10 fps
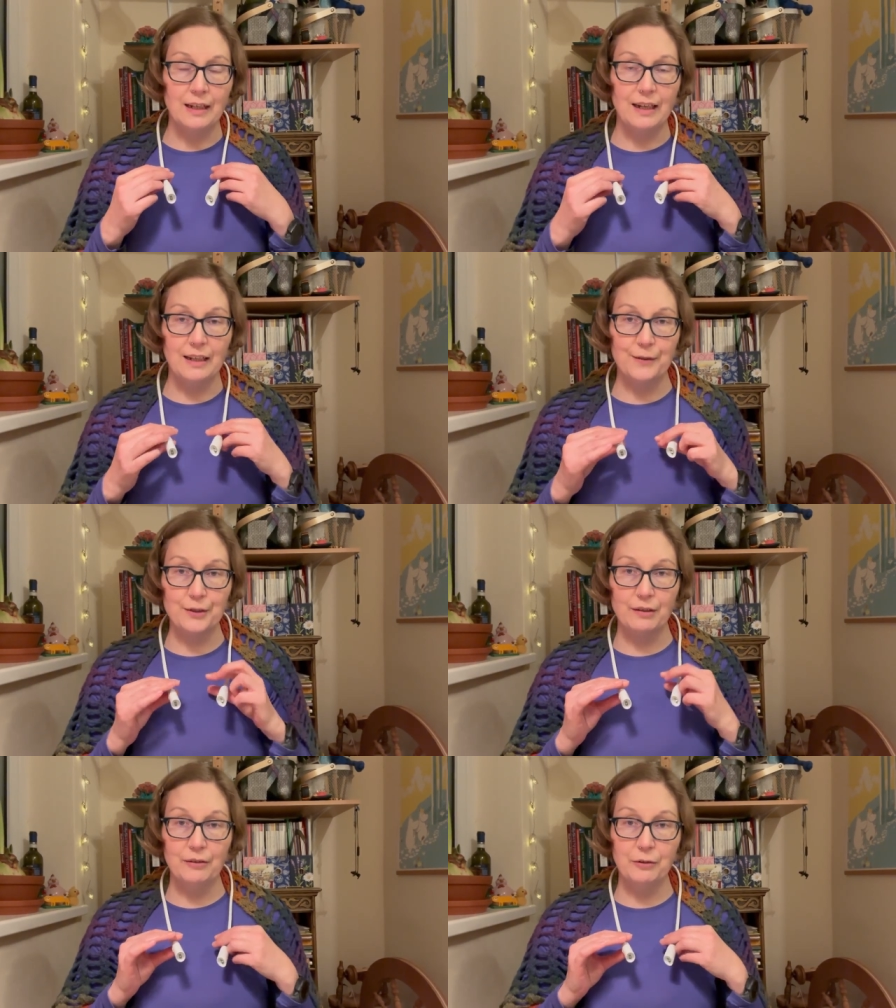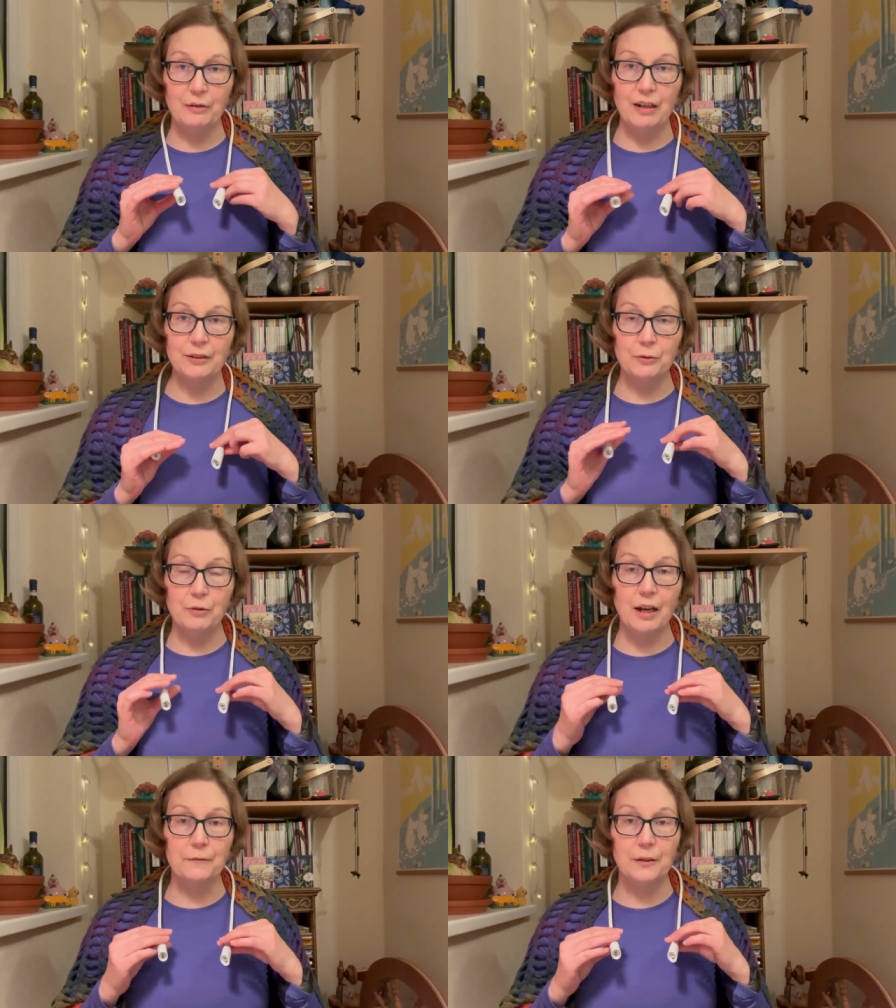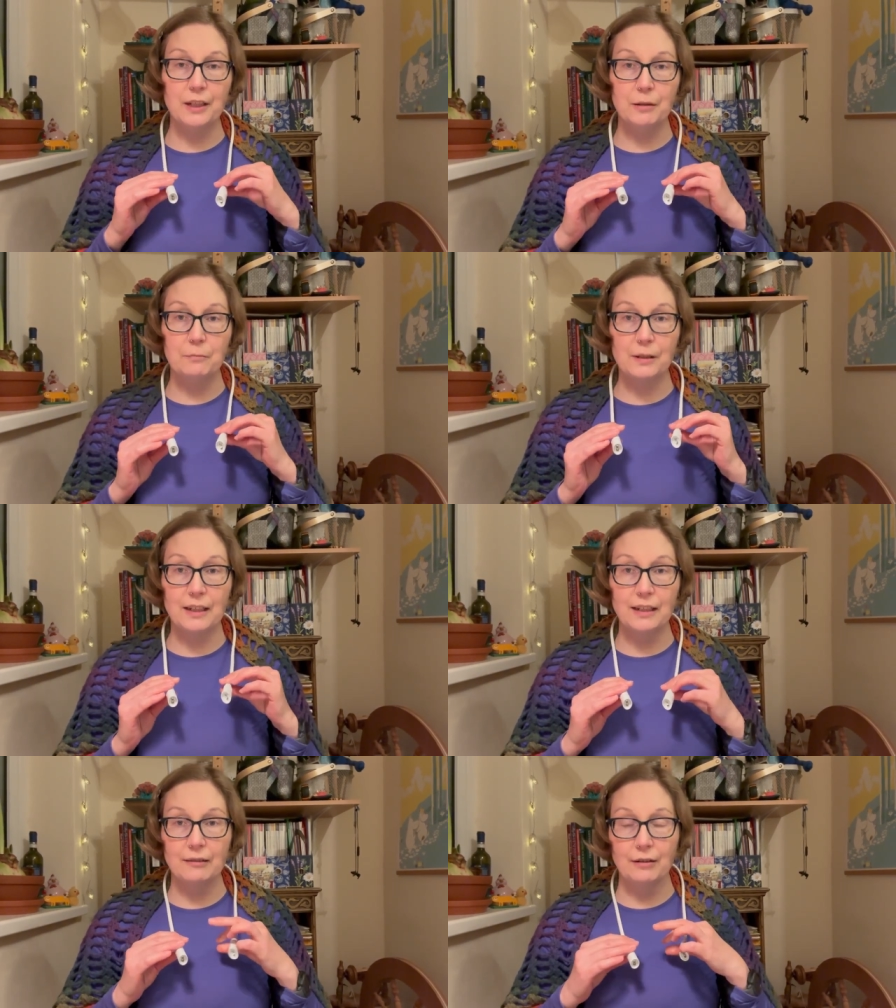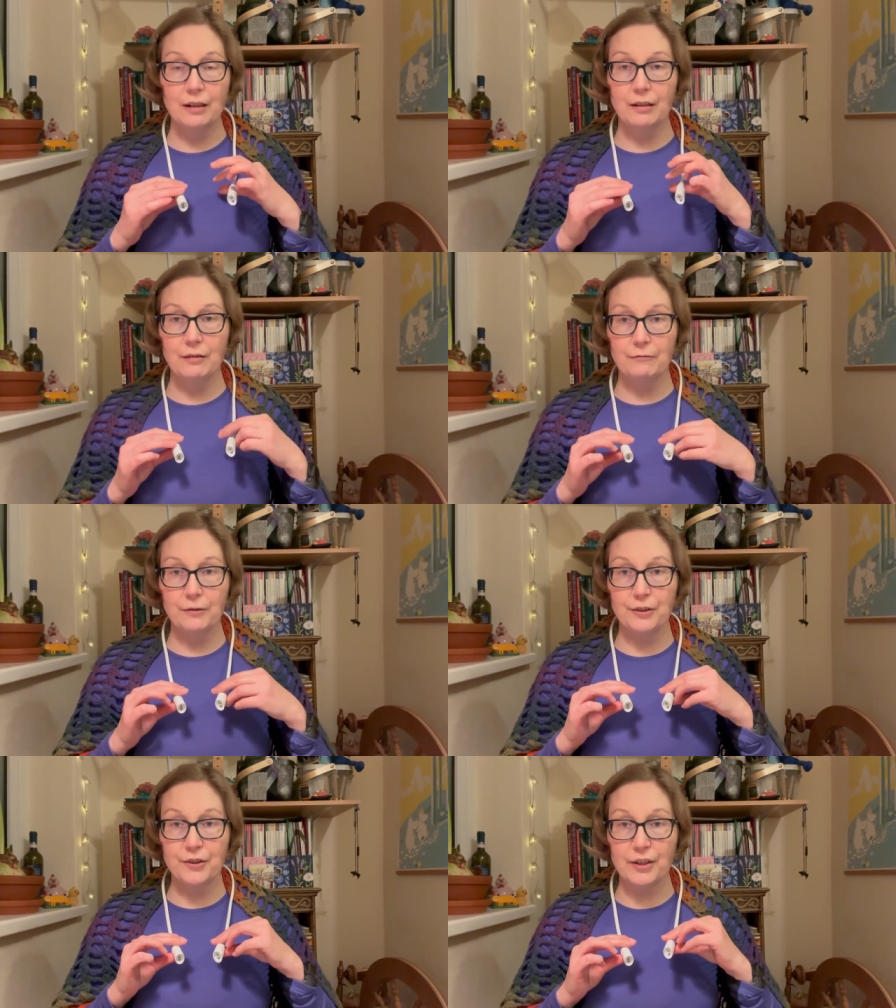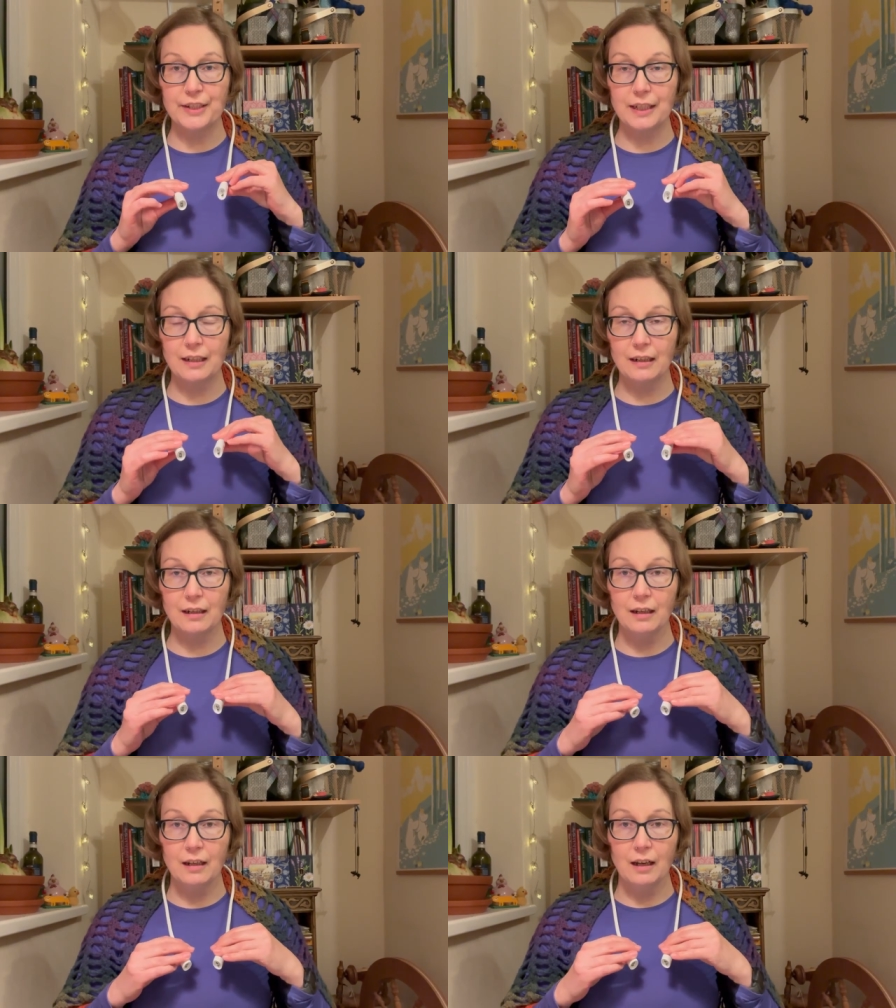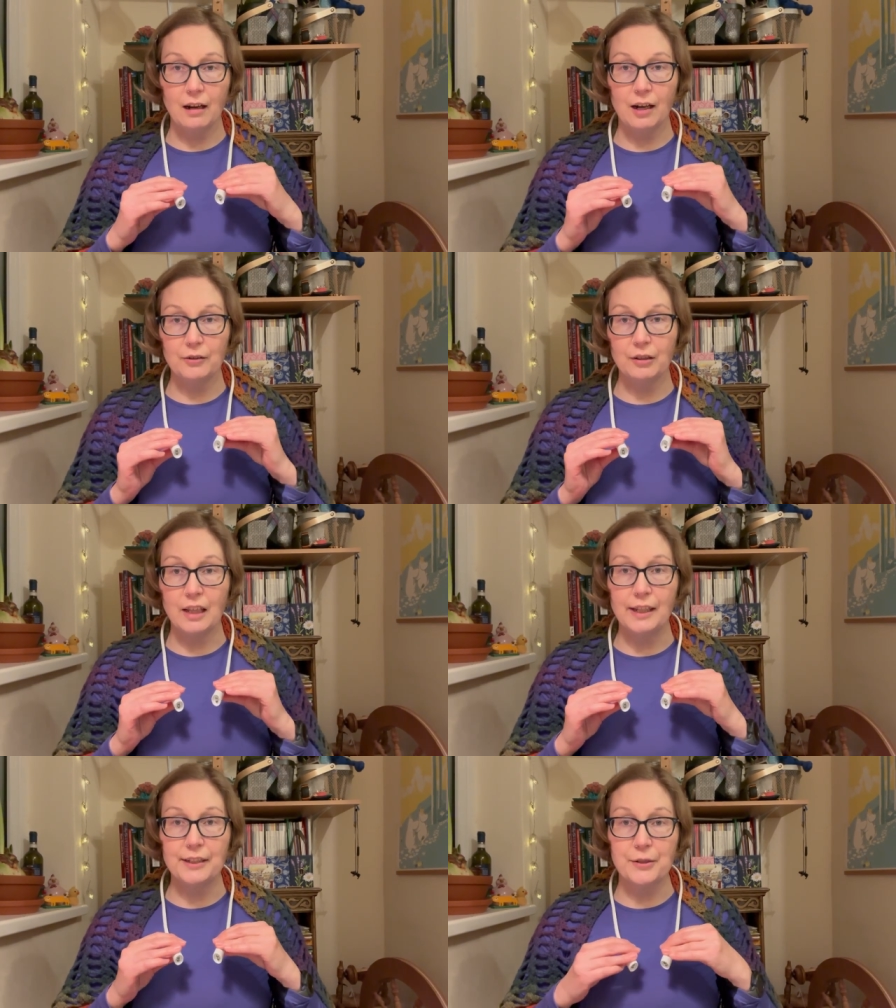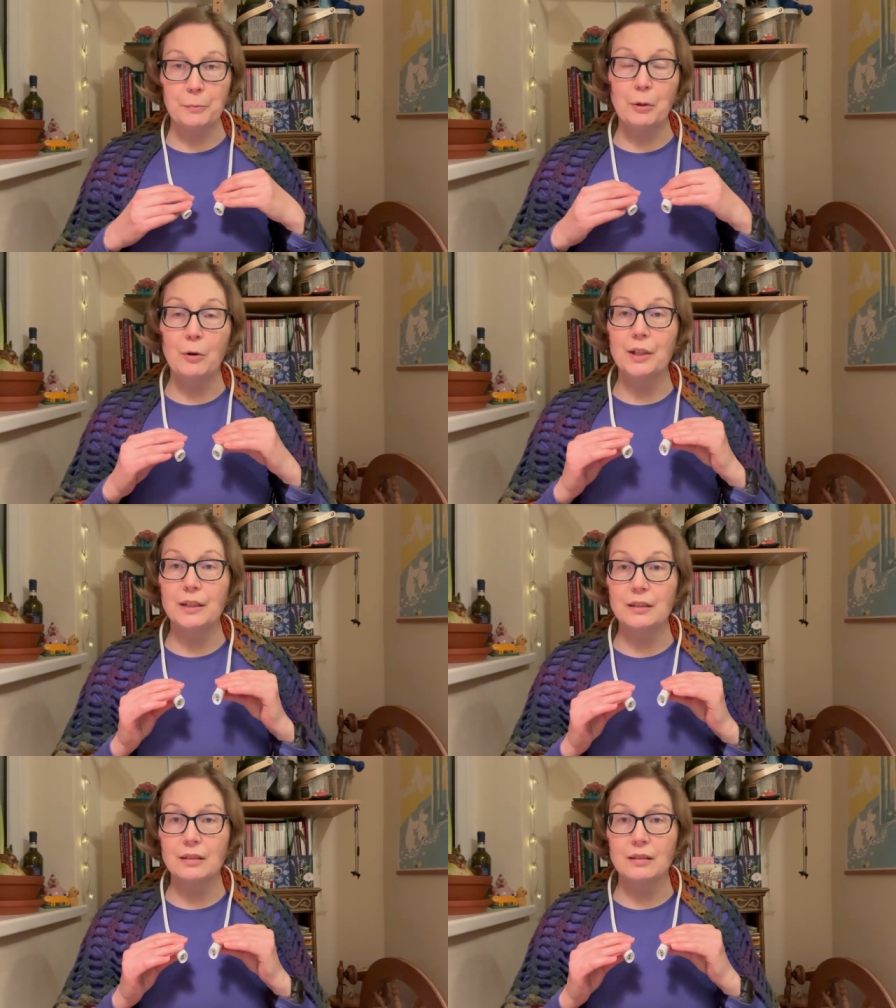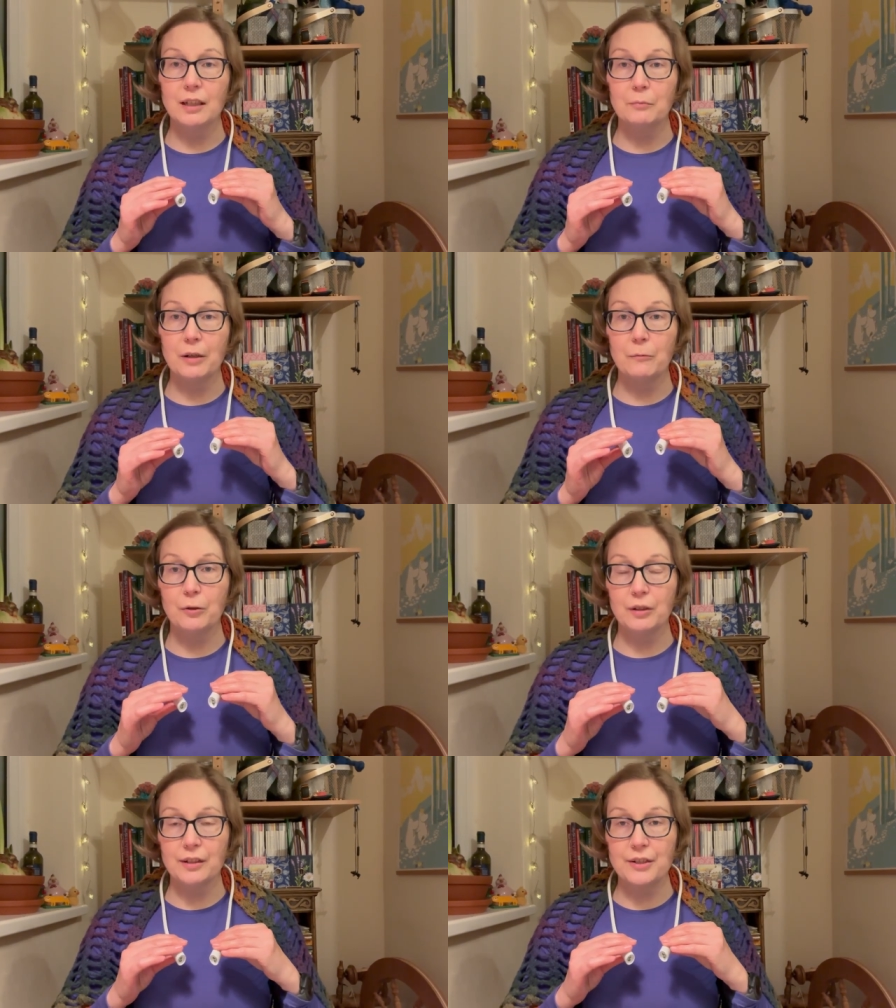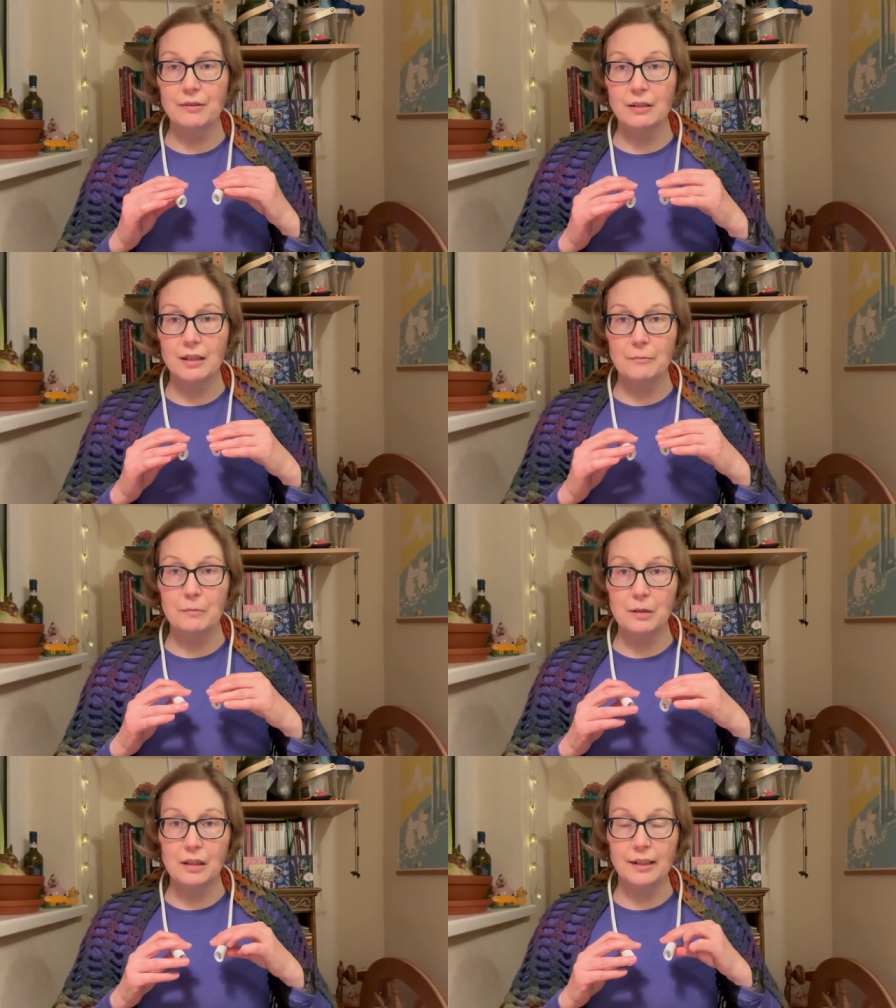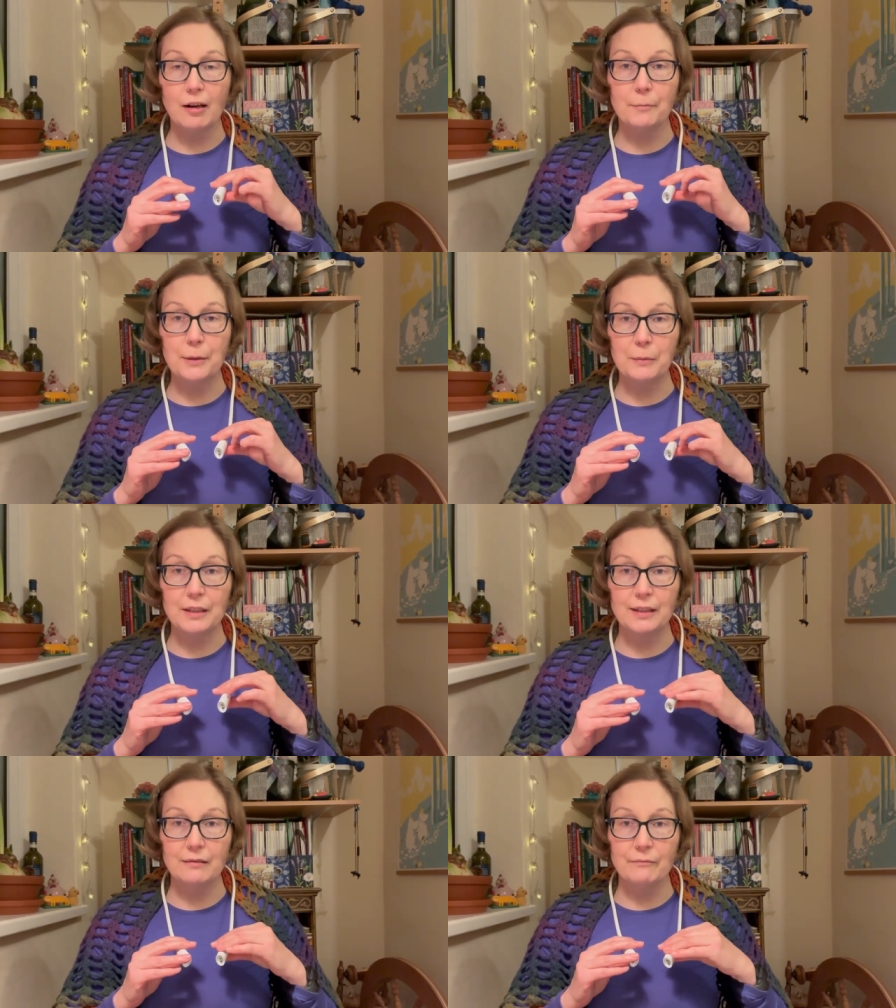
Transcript: and so I do have to keep like readjusting how the lights point at my work, and so that I'm like optimally